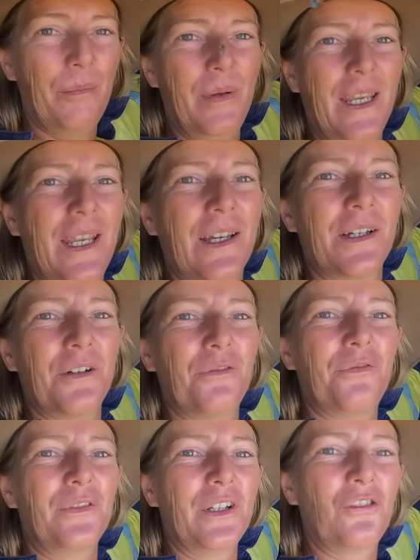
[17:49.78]
big
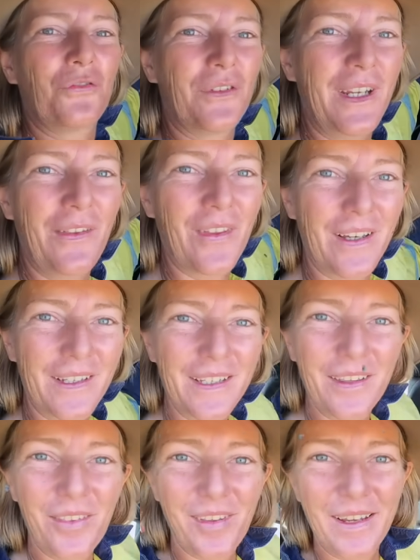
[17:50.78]
fridge freezer
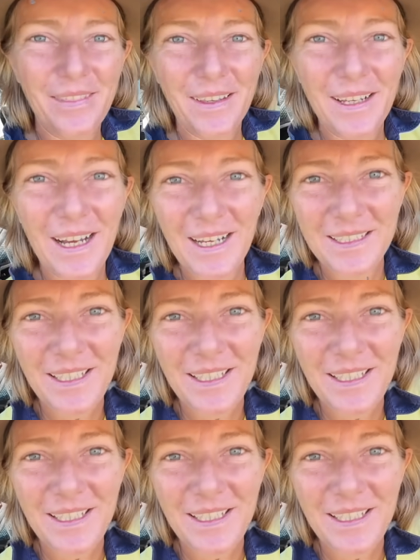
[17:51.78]
inside the car